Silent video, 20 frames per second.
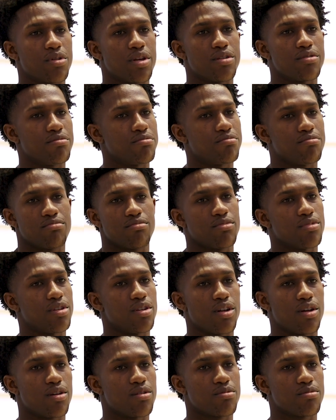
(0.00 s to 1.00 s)
Nothing,
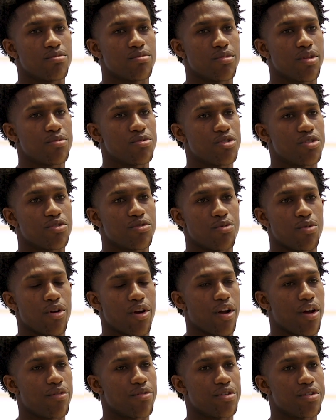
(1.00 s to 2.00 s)
you know, I'm just
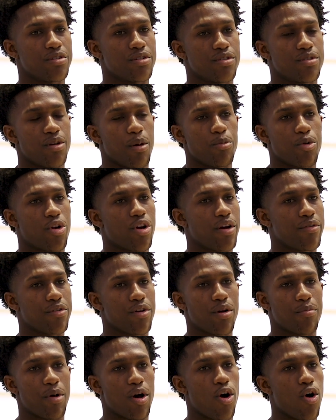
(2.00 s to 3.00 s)
recovering. I'm
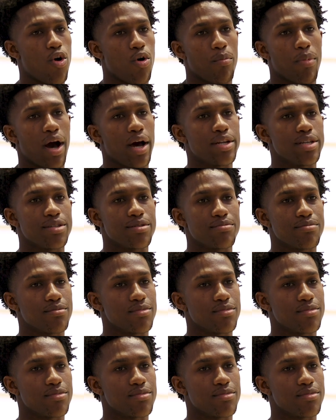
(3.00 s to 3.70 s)
recovering on my whole body.